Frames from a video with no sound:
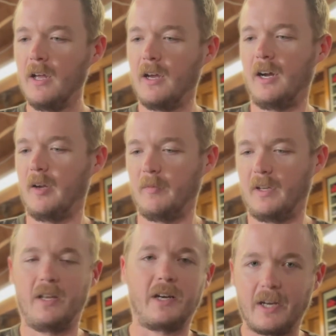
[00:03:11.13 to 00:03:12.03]

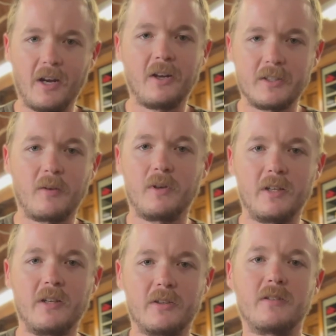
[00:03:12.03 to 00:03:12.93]
And I can get hunting with
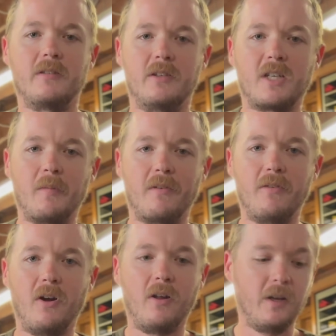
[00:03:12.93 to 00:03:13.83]
it this coming
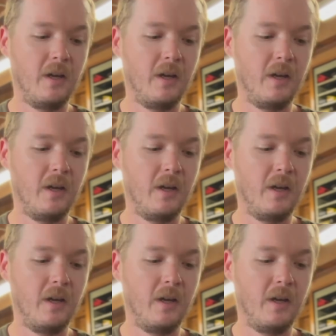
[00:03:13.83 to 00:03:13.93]
fall.